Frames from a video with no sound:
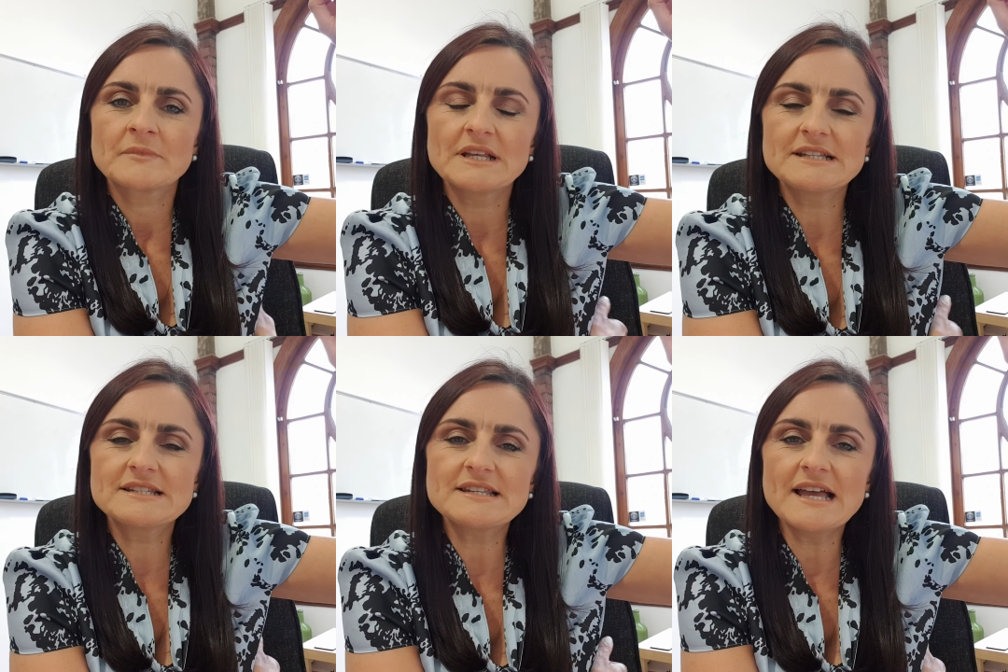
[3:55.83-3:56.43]

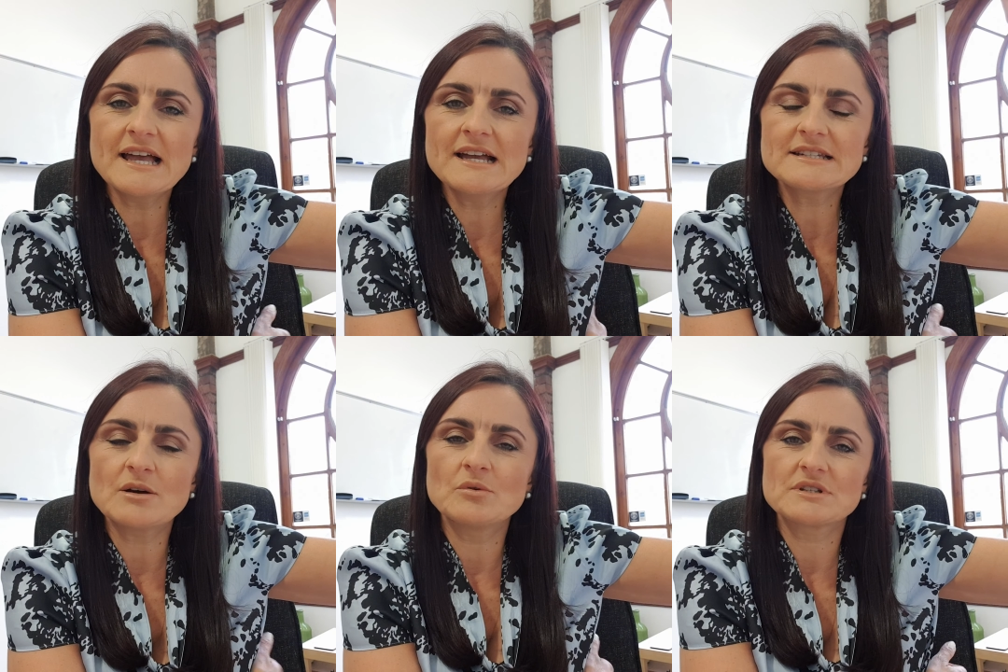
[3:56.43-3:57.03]
Instead,
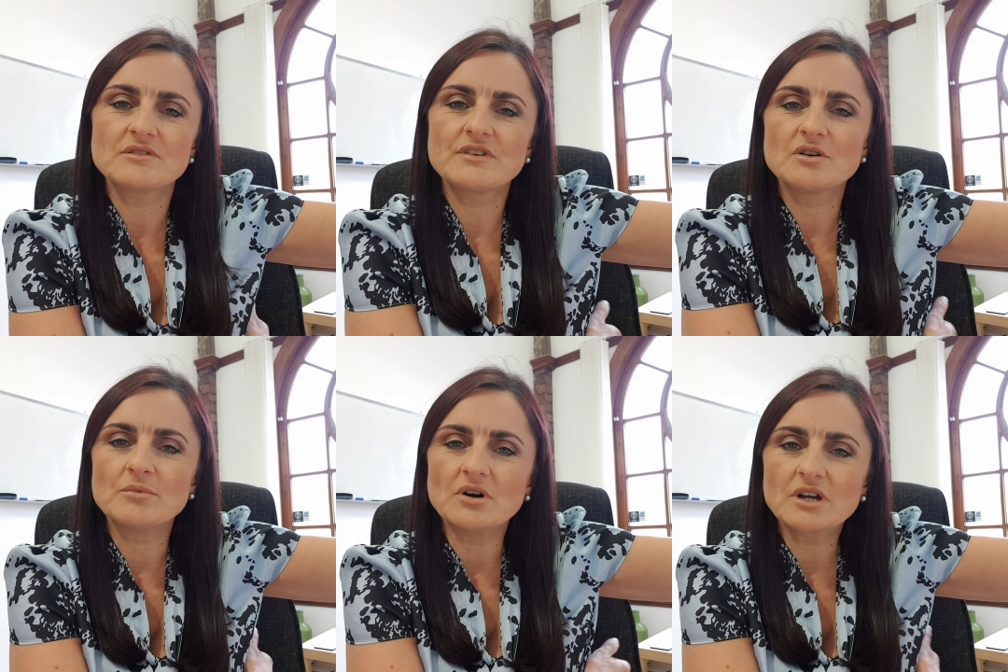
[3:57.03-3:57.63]
I want to feel
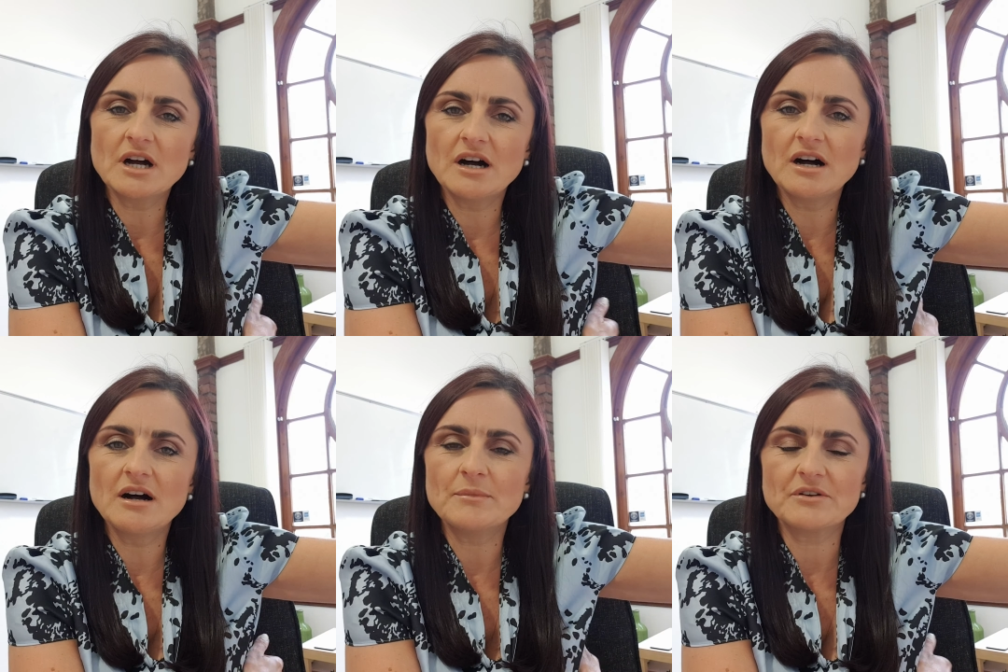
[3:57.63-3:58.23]
more
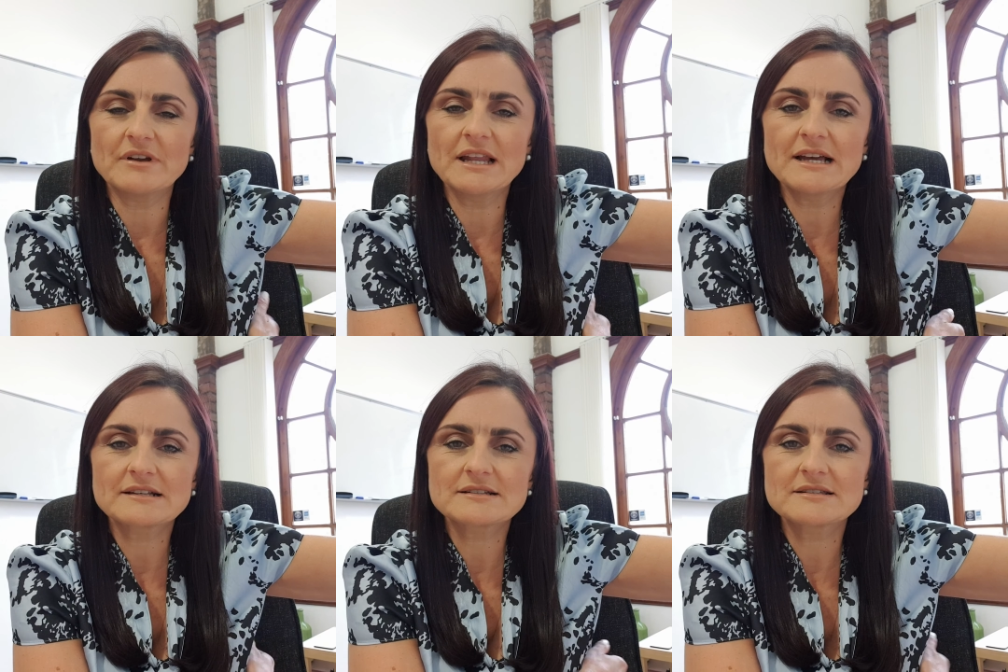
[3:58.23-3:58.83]
calm and
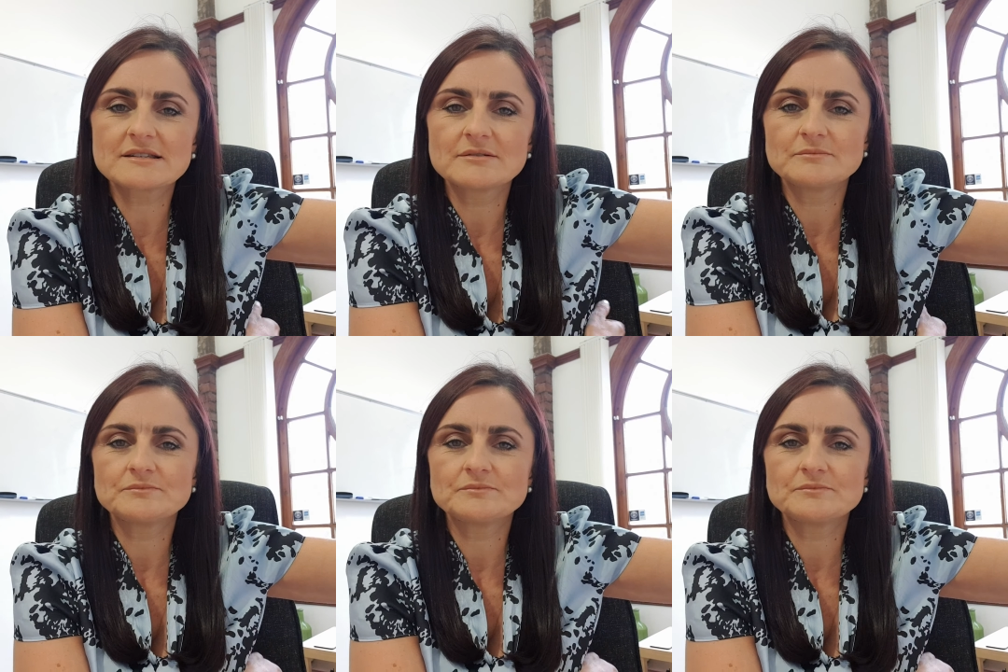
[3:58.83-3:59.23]
relaxed.